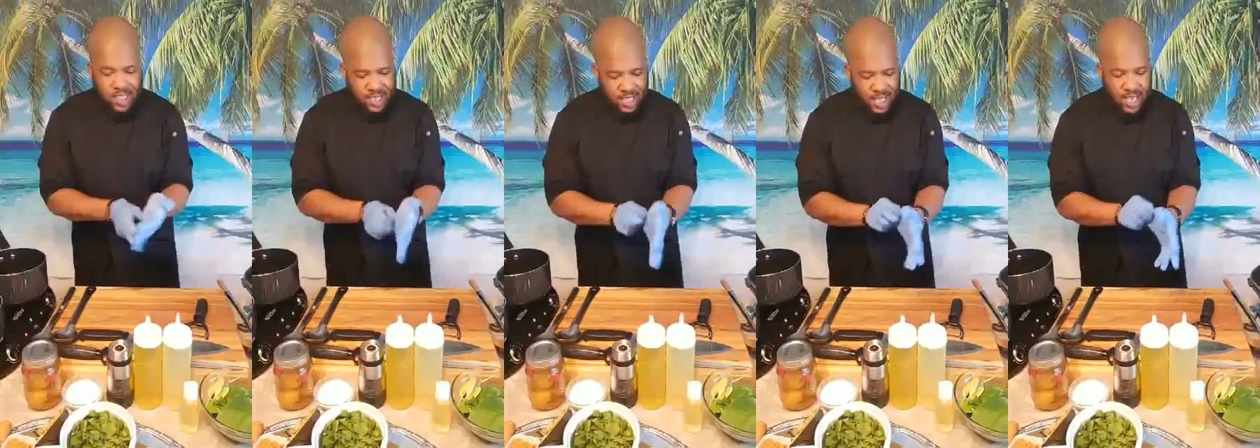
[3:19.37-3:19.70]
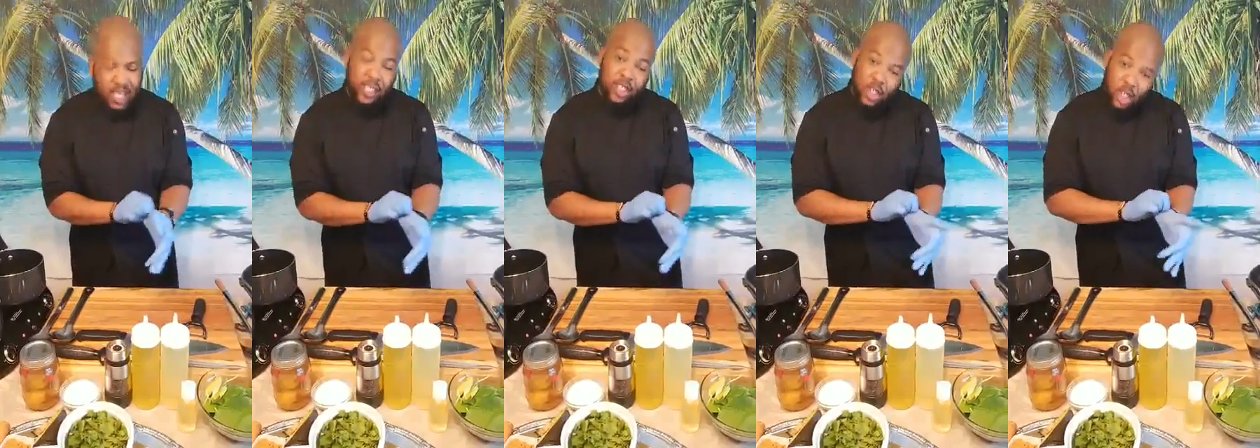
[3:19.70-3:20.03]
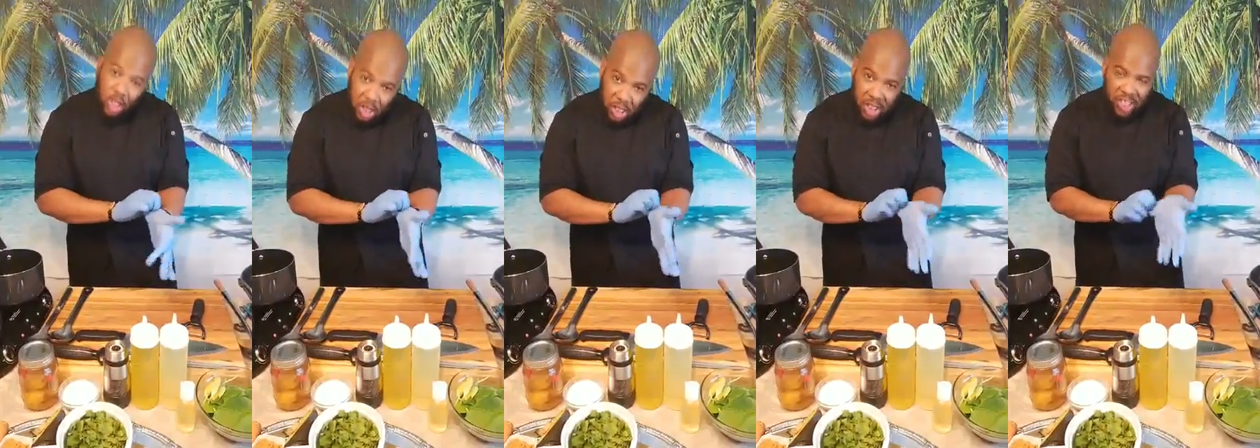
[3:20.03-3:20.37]
Yeah,
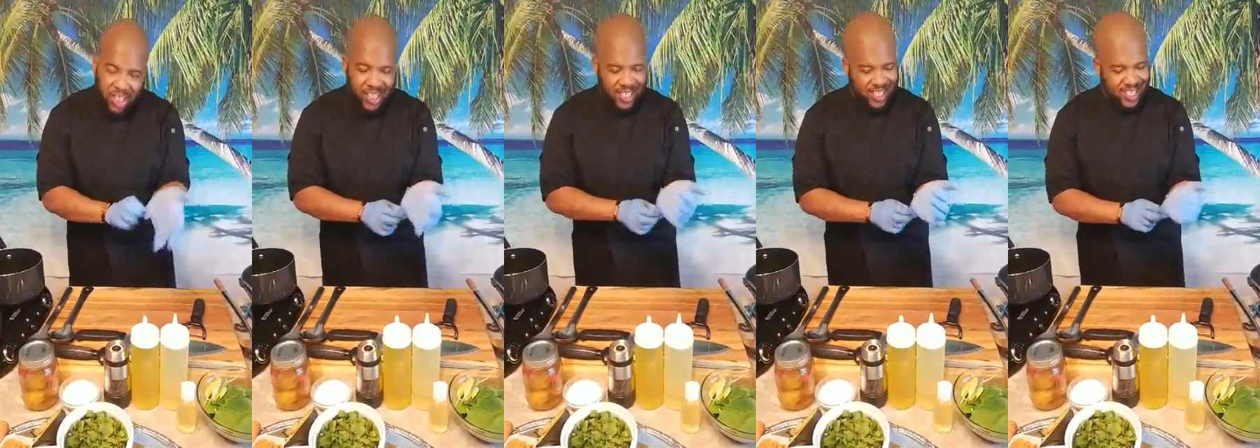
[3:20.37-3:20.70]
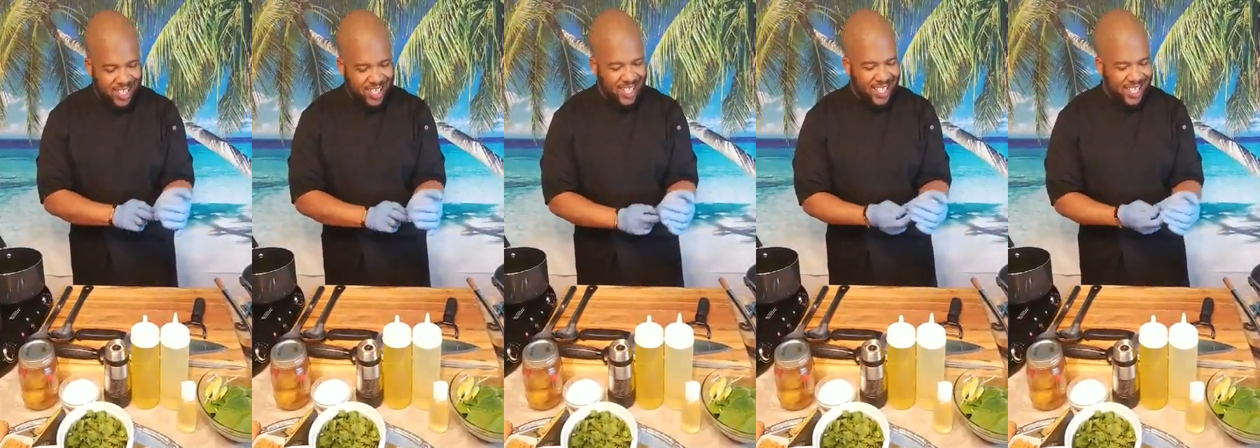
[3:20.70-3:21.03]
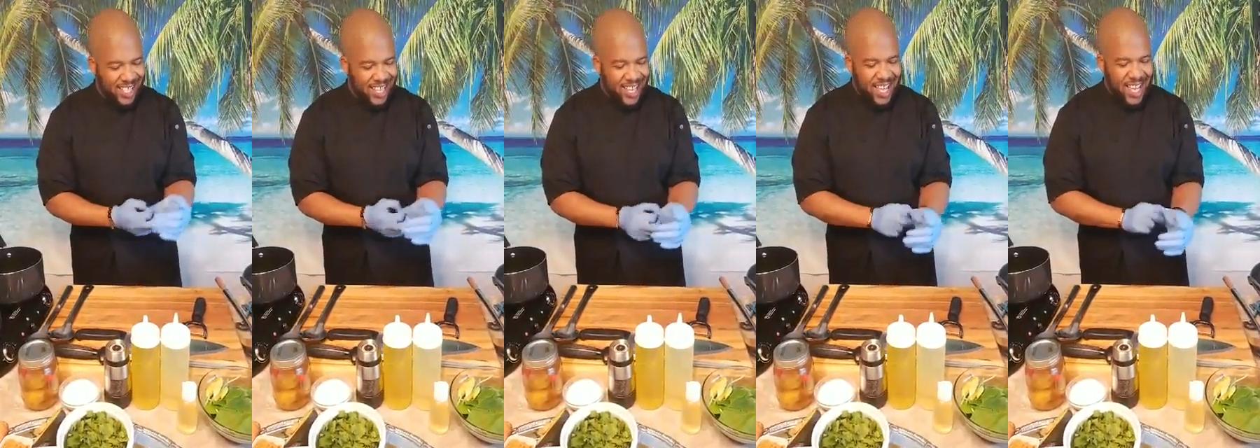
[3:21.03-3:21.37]
chicken. We're
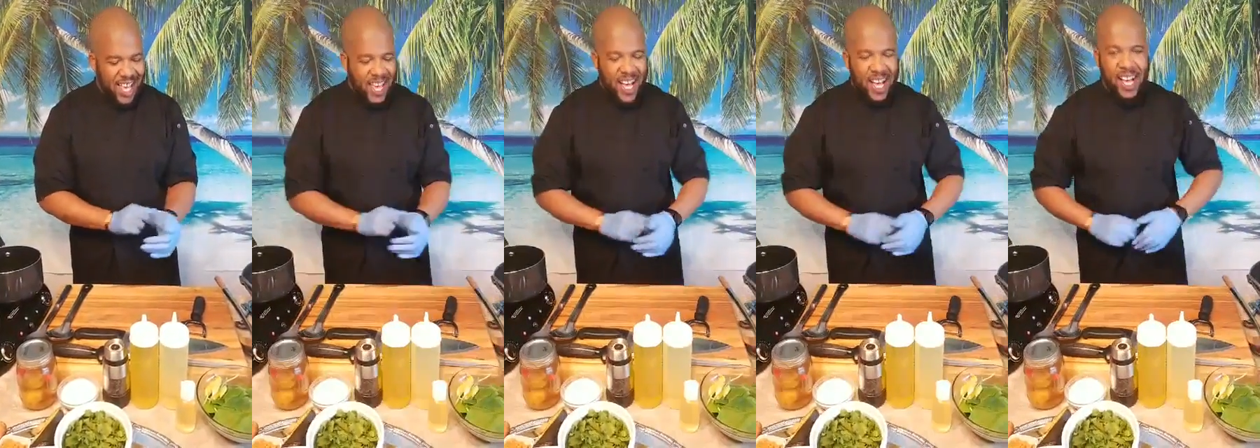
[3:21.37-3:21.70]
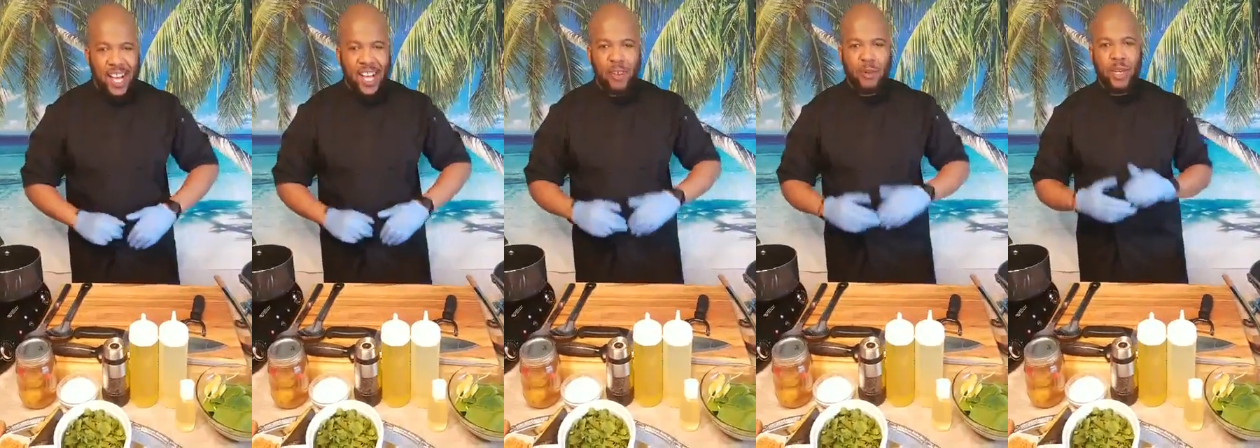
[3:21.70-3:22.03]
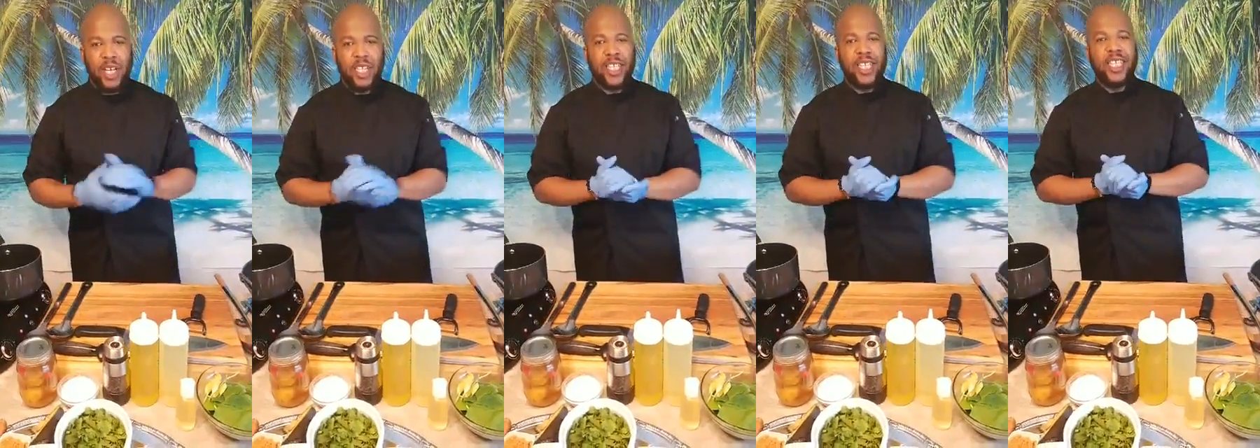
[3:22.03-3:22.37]

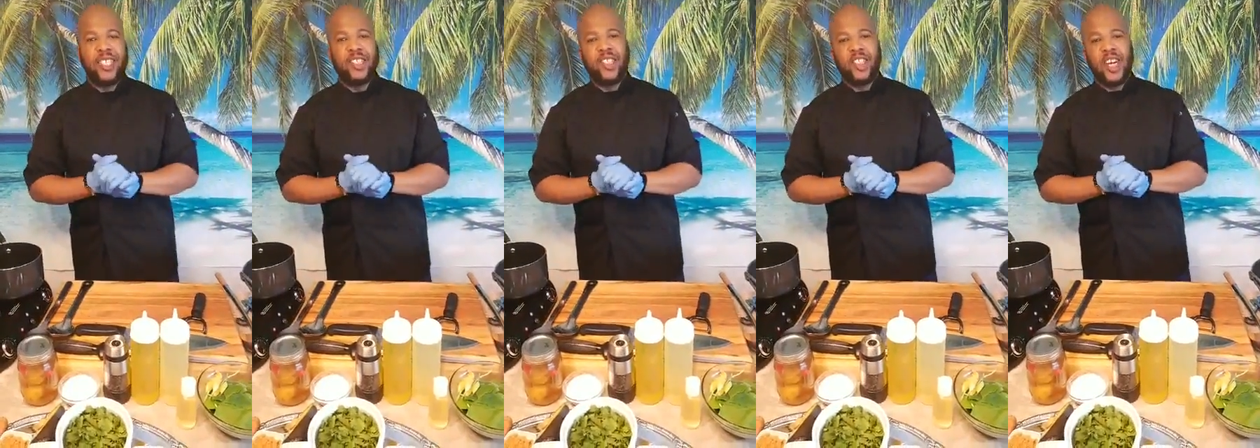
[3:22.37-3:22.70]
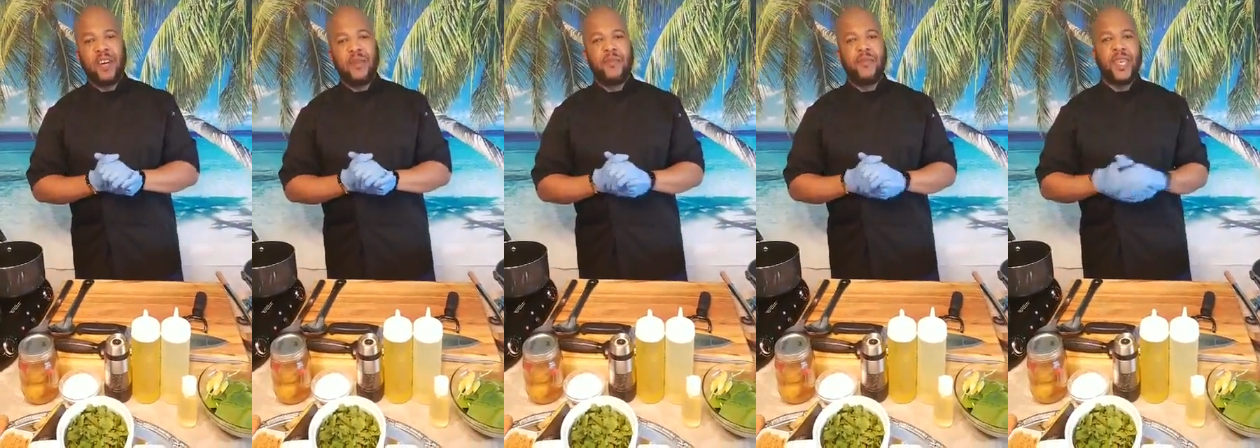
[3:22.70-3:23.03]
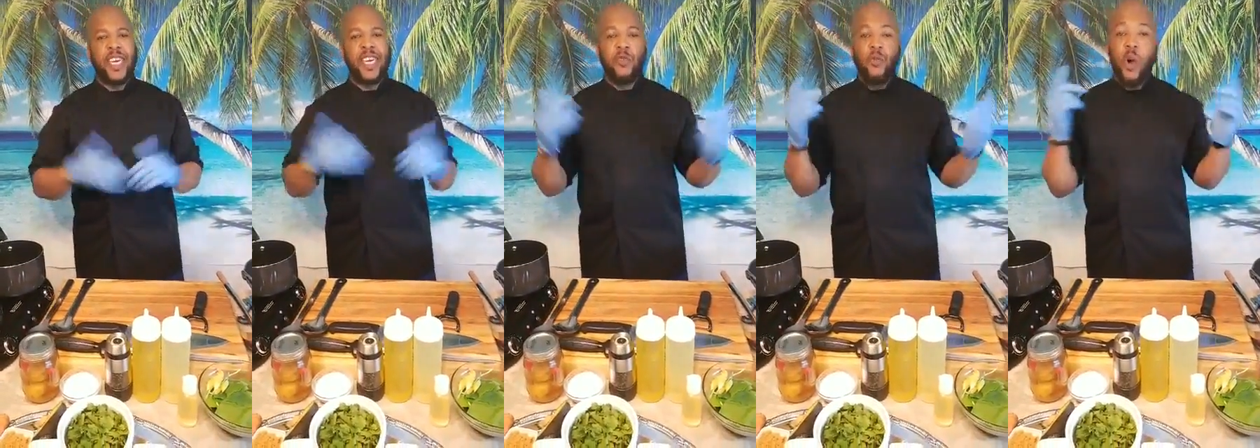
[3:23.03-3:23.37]
gonna eat some
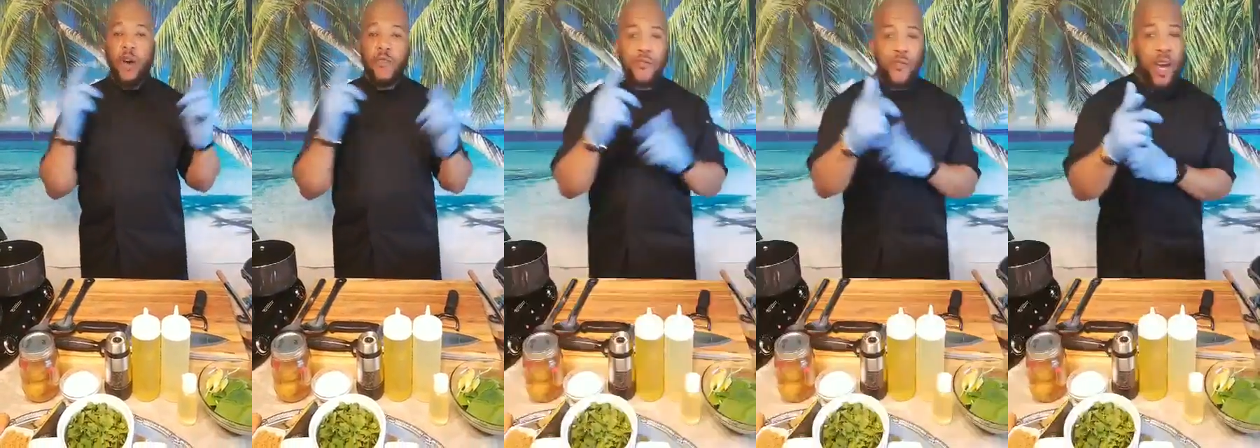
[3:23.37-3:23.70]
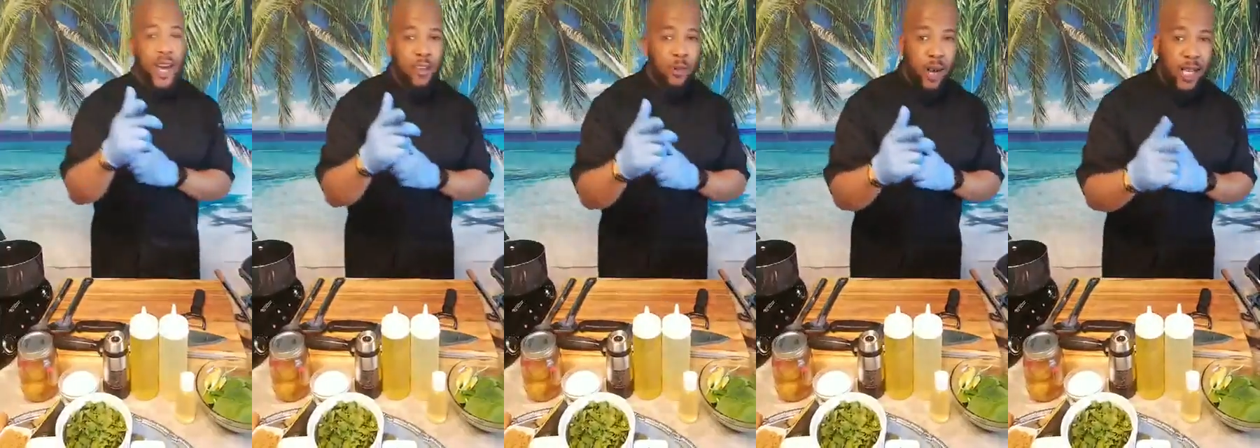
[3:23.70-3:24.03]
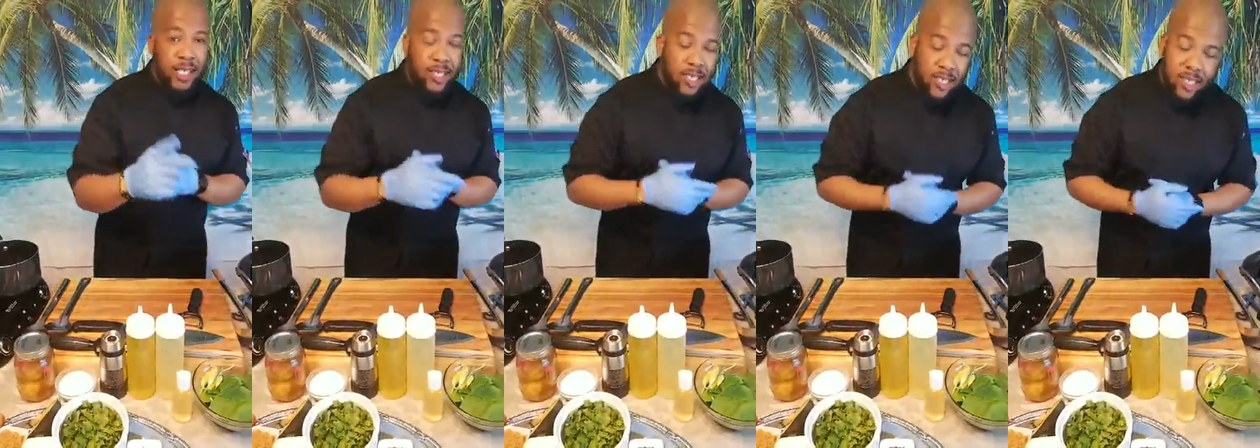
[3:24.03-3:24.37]
quinoa fried
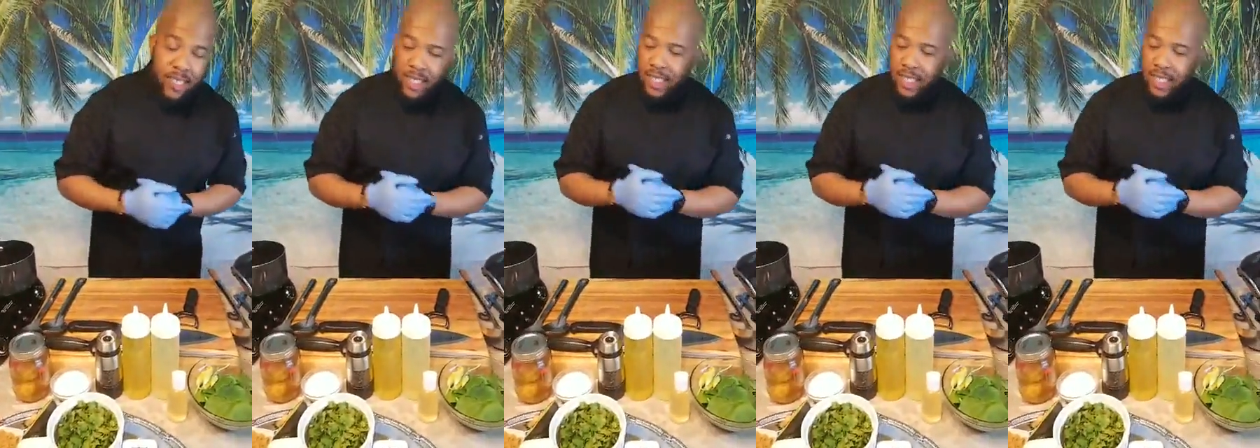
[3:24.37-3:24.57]
rice,